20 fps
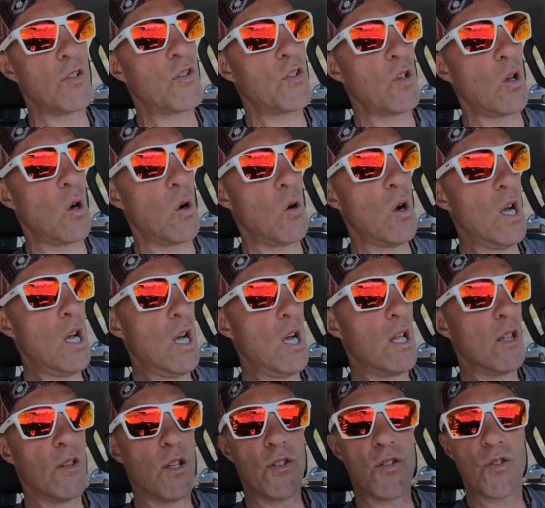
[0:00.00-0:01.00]
So
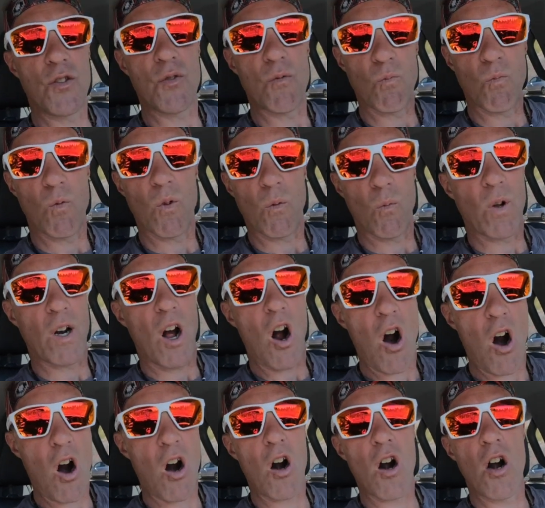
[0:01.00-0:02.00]
this, when a
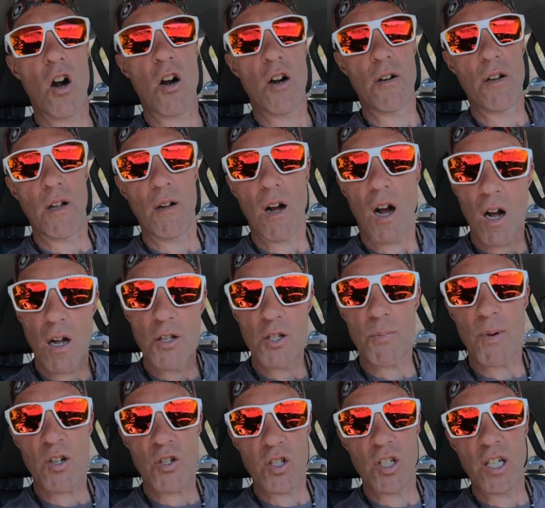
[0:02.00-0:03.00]
hard,
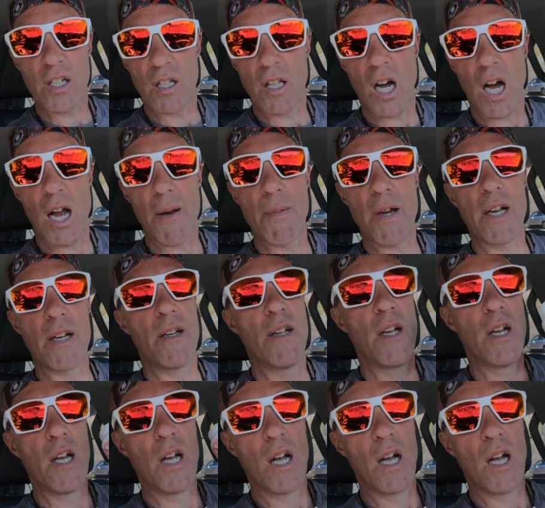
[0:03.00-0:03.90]
especially climbing,